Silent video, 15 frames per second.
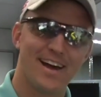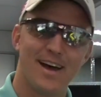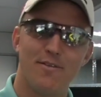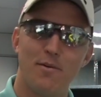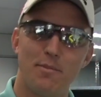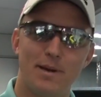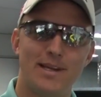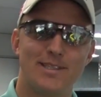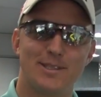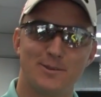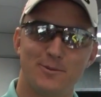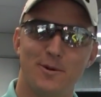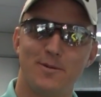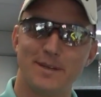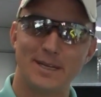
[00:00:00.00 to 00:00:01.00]
I have a patient
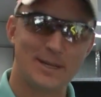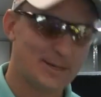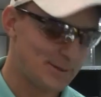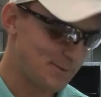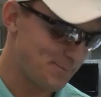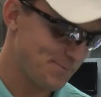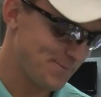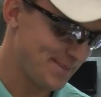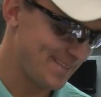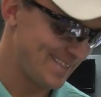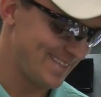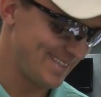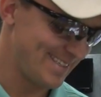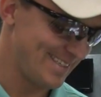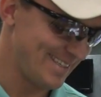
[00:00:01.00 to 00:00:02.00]
woman at home.
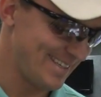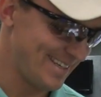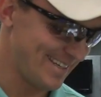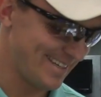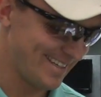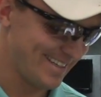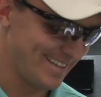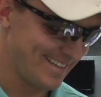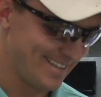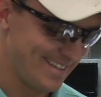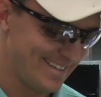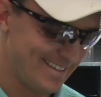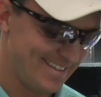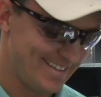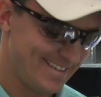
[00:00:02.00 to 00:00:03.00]
We've
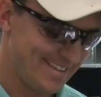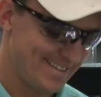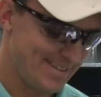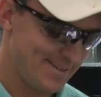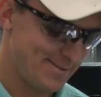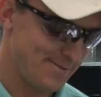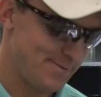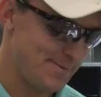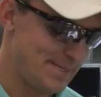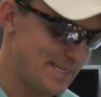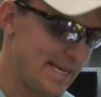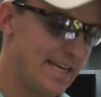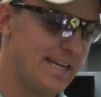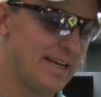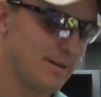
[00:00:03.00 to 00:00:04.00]
been
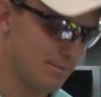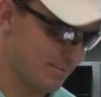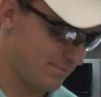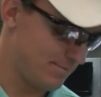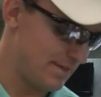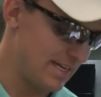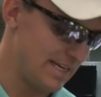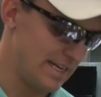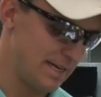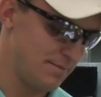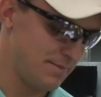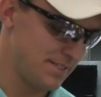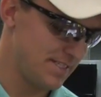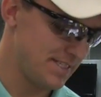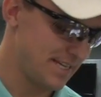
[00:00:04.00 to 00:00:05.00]
dating about 9
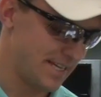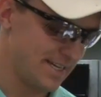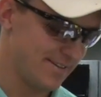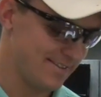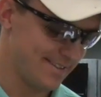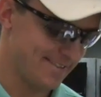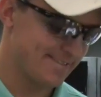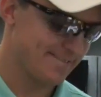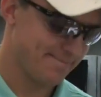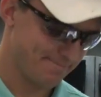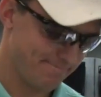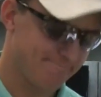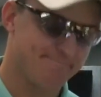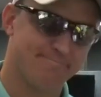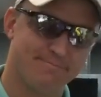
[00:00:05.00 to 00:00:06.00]
months now, and
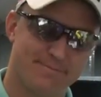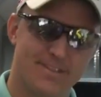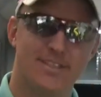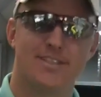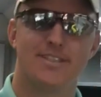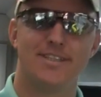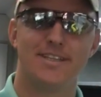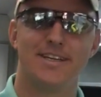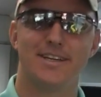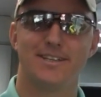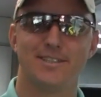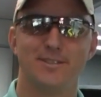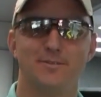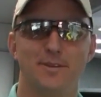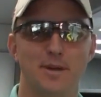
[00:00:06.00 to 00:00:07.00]

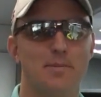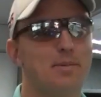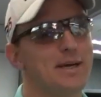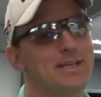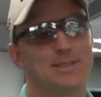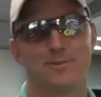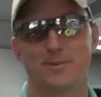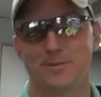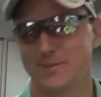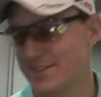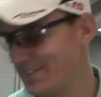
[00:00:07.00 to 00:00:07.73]
she's very patient with me,